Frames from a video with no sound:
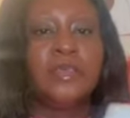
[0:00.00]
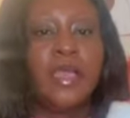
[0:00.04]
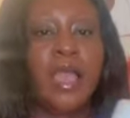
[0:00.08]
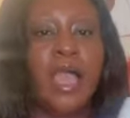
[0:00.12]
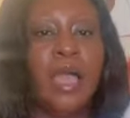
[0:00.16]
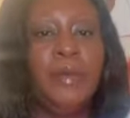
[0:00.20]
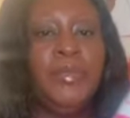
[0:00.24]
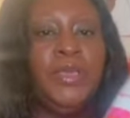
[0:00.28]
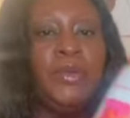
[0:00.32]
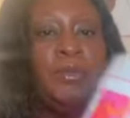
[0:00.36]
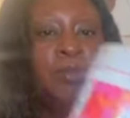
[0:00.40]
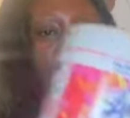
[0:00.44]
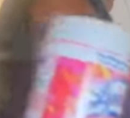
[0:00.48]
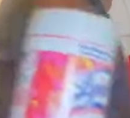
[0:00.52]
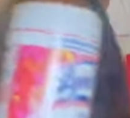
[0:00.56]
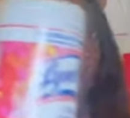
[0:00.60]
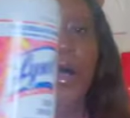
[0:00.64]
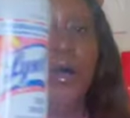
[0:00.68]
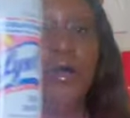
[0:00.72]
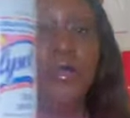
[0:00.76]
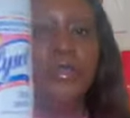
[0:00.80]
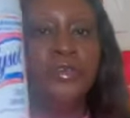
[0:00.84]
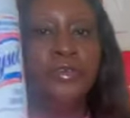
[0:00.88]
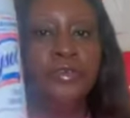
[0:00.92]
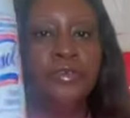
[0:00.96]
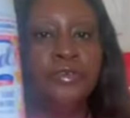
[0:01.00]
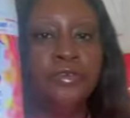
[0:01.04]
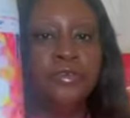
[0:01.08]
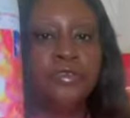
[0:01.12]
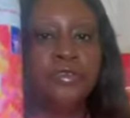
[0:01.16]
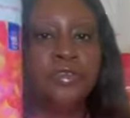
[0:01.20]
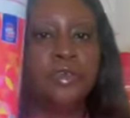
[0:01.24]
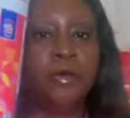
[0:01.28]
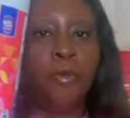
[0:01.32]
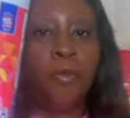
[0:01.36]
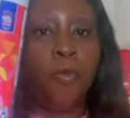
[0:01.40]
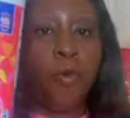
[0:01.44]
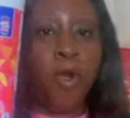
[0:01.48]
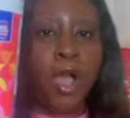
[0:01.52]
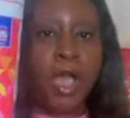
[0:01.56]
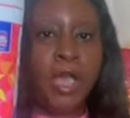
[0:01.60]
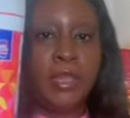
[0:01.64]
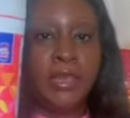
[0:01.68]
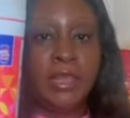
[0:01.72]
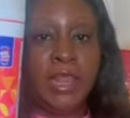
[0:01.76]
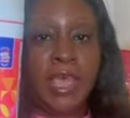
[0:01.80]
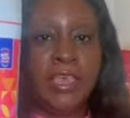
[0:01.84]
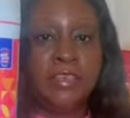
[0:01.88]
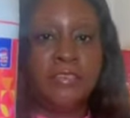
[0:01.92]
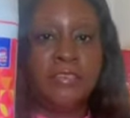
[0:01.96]
mean, we all use
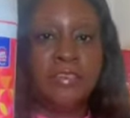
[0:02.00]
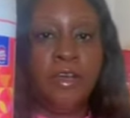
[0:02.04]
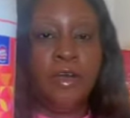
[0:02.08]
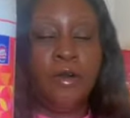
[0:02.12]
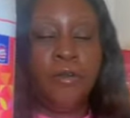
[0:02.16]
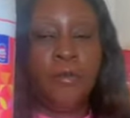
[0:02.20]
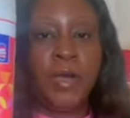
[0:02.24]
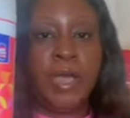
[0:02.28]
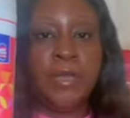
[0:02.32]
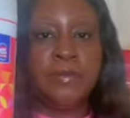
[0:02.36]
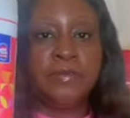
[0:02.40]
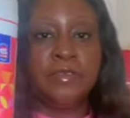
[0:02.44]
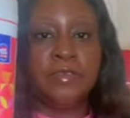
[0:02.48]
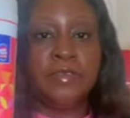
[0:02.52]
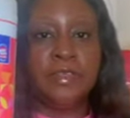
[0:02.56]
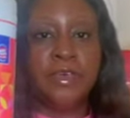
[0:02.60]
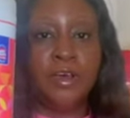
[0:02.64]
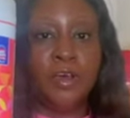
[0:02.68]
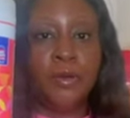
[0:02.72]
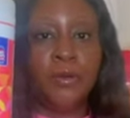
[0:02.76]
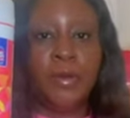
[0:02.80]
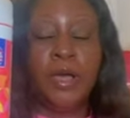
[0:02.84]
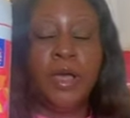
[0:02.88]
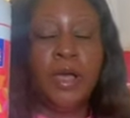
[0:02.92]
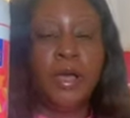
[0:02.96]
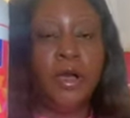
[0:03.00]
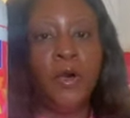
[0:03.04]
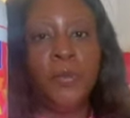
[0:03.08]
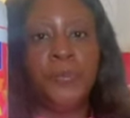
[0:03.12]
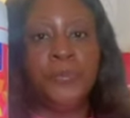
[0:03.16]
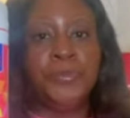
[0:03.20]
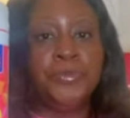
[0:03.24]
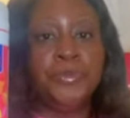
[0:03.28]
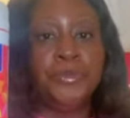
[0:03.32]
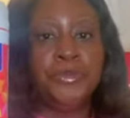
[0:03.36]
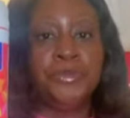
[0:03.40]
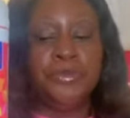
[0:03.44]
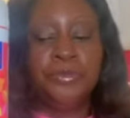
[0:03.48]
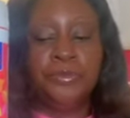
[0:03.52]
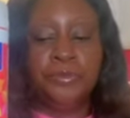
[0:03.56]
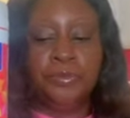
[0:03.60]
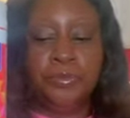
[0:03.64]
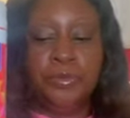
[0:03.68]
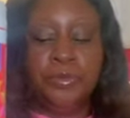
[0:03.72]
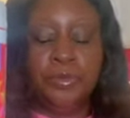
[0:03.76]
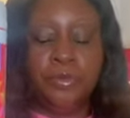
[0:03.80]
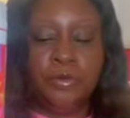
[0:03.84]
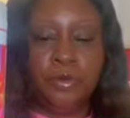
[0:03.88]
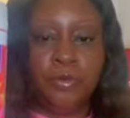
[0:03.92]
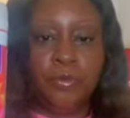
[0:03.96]
Lysol wipes in the home. I hope you
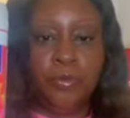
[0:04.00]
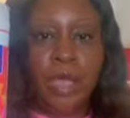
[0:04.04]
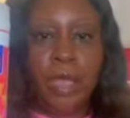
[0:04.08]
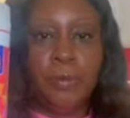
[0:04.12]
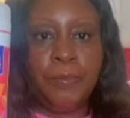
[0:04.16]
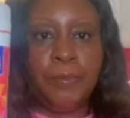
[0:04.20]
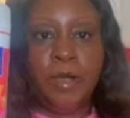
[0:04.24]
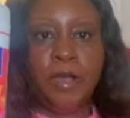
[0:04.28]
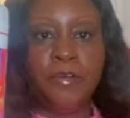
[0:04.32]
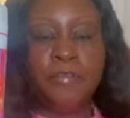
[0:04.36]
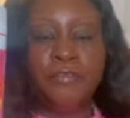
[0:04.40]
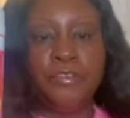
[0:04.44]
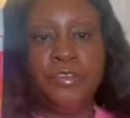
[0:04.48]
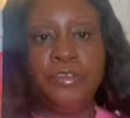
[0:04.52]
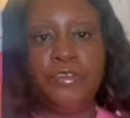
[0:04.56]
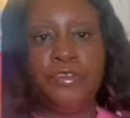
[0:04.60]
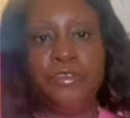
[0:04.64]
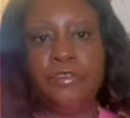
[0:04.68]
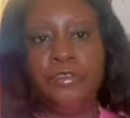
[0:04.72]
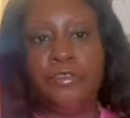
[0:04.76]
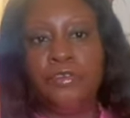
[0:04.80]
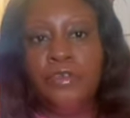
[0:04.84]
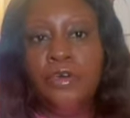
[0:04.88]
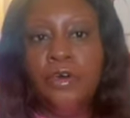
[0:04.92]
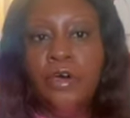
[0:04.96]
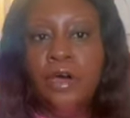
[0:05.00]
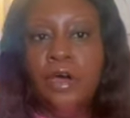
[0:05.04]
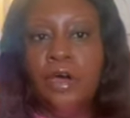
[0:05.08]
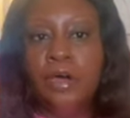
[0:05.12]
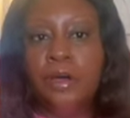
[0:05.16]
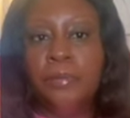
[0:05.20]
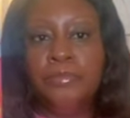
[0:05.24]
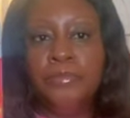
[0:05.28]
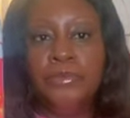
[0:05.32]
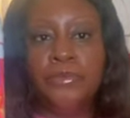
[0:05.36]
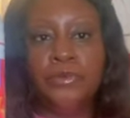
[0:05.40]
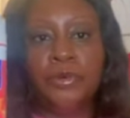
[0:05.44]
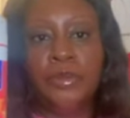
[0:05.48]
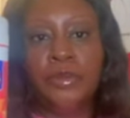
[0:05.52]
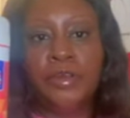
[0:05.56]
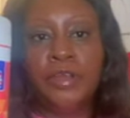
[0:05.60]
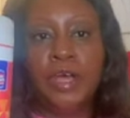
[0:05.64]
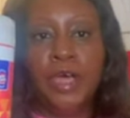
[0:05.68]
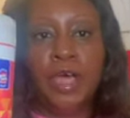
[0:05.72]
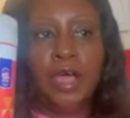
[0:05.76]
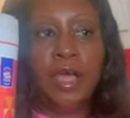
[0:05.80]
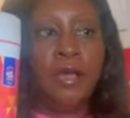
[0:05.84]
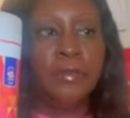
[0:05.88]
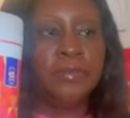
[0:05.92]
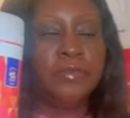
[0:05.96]
do. To wipe off your
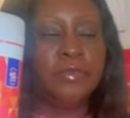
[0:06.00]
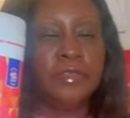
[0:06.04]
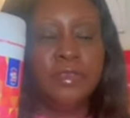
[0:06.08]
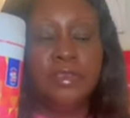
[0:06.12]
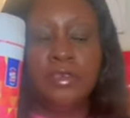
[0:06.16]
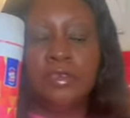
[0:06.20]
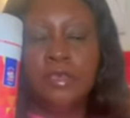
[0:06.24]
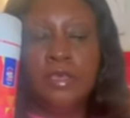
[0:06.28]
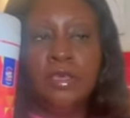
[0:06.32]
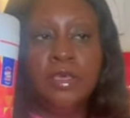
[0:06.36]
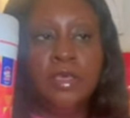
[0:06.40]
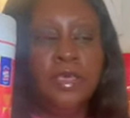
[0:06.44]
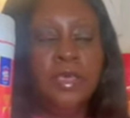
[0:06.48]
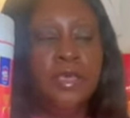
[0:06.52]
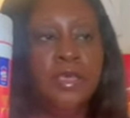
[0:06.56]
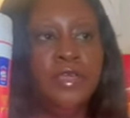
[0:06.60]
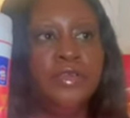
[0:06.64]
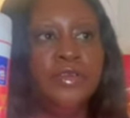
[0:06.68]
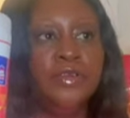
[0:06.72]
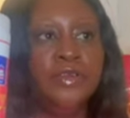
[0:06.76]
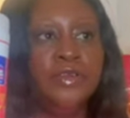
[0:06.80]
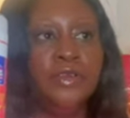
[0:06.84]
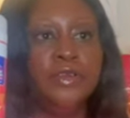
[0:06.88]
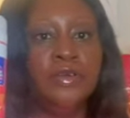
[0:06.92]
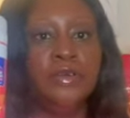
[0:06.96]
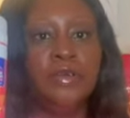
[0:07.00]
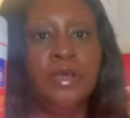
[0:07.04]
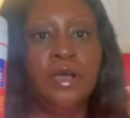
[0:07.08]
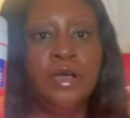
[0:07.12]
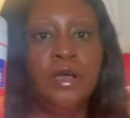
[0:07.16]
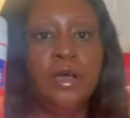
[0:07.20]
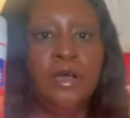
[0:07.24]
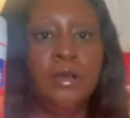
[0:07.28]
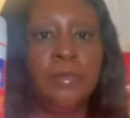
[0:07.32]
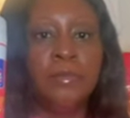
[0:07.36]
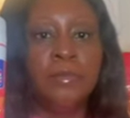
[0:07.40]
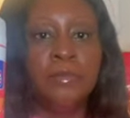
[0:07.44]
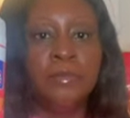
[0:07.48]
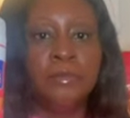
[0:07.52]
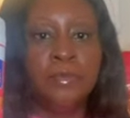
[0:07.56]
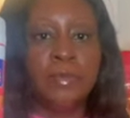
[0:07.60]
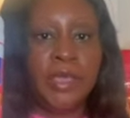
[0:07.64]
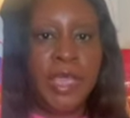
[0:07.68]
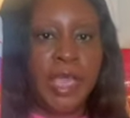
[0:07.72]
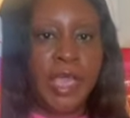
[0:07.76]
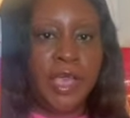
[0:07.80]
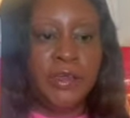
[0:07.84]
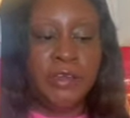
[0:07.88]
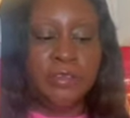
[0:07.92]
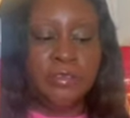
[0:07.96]
doorknobs and your
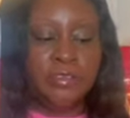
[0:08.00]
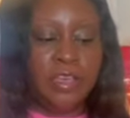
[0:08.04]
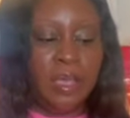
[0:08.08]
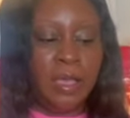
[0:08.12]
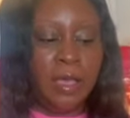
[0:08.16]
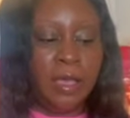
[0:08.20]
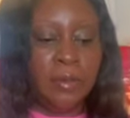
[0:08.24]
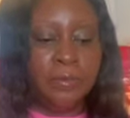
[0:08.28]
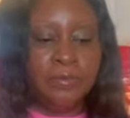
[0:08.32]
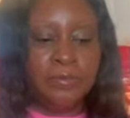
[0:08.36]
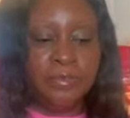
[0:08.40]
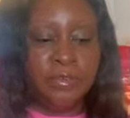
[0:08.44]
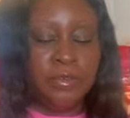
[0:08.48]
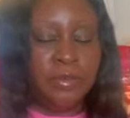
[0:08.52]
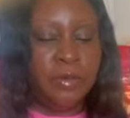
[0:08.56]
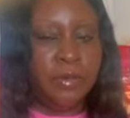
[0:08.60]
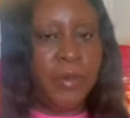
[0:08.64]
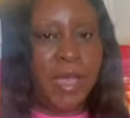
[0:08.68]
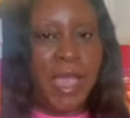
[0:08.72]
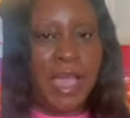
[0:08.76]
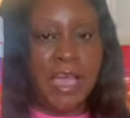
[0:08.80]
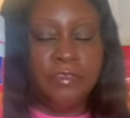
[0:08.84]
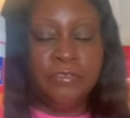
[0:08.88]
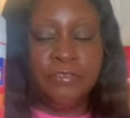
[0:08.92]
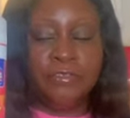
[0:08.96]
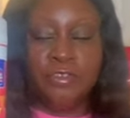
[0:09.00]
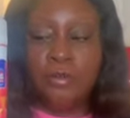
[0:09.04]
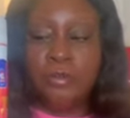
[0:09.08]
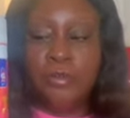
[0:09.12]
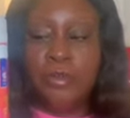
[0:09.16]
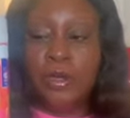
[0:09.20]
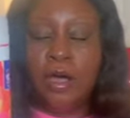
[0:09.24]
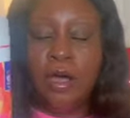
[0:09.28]
countertops in your bathroom